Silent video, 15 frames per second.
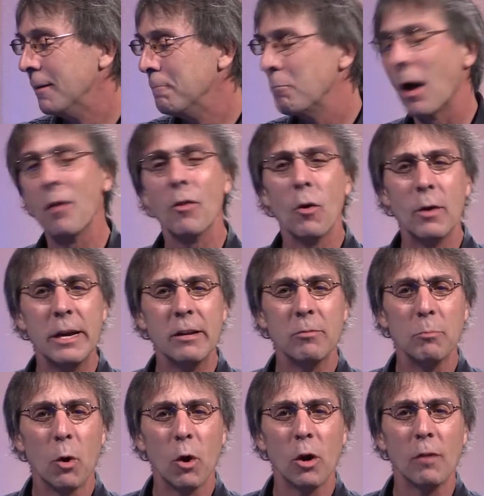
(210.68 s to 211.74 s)
Although he's
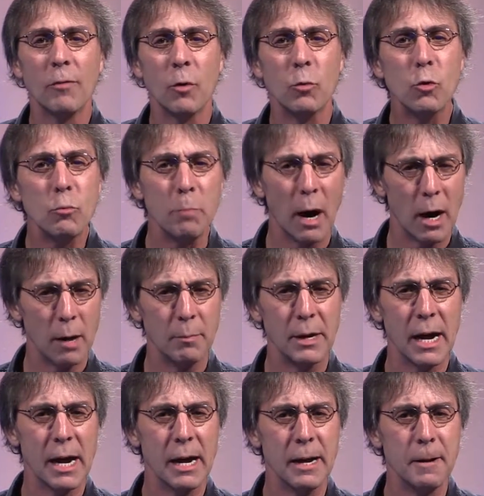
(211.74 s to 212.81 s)
more of a rhubarb
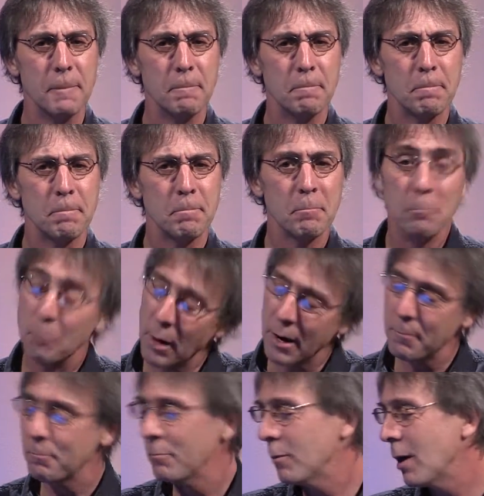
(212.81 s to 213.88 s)
guy.
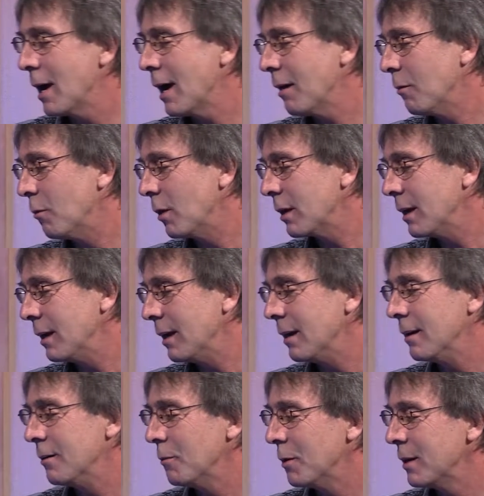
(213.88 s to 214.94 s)
But, well, what
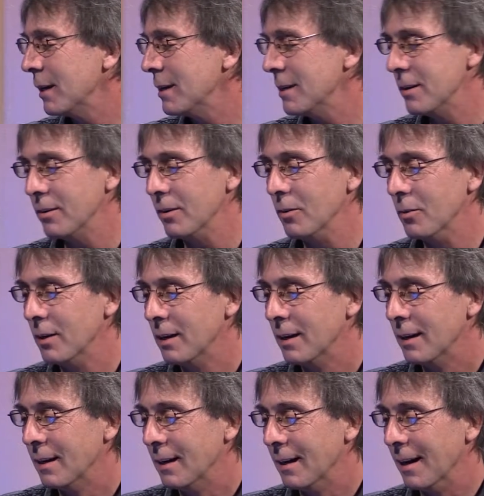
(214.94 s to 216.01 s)
can you do?
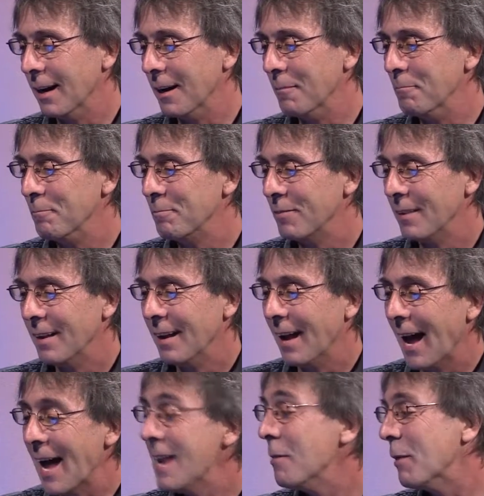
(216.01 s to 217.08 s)

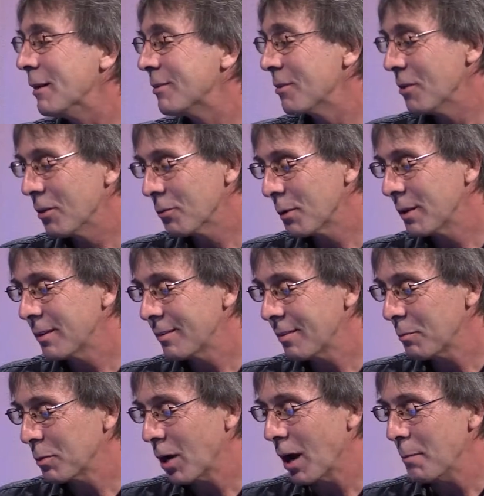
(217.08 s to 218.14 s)
Anyway, so those were
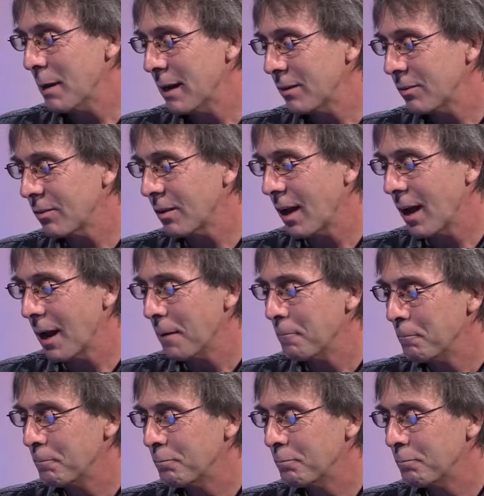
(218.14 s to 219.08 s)
some comments. The